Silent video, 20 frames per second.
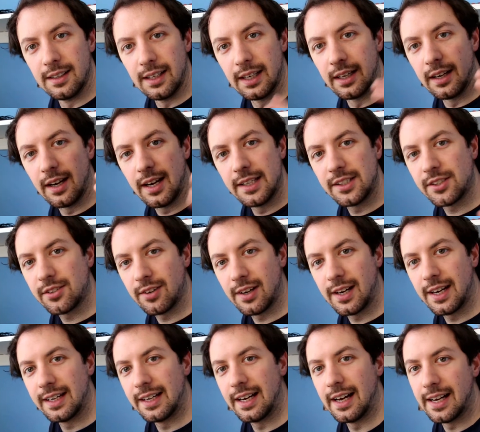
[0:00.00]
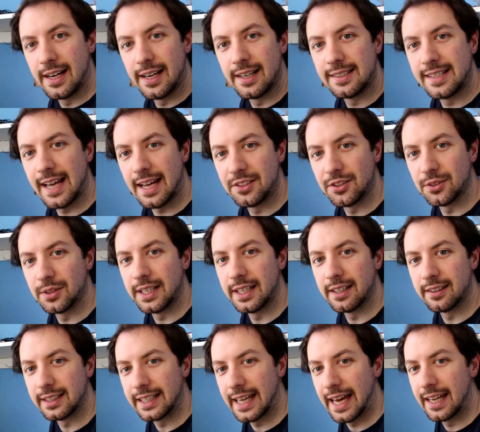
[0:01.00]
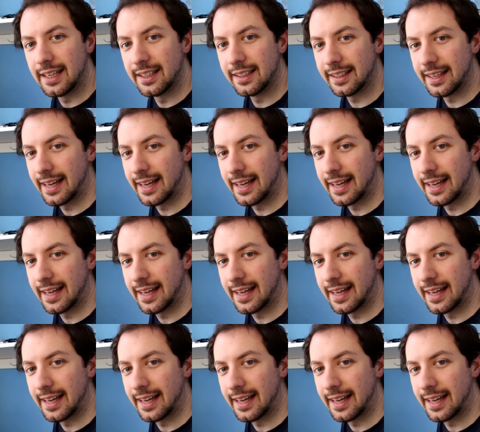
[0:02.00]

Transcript: Hey guys, right, Daniel here again.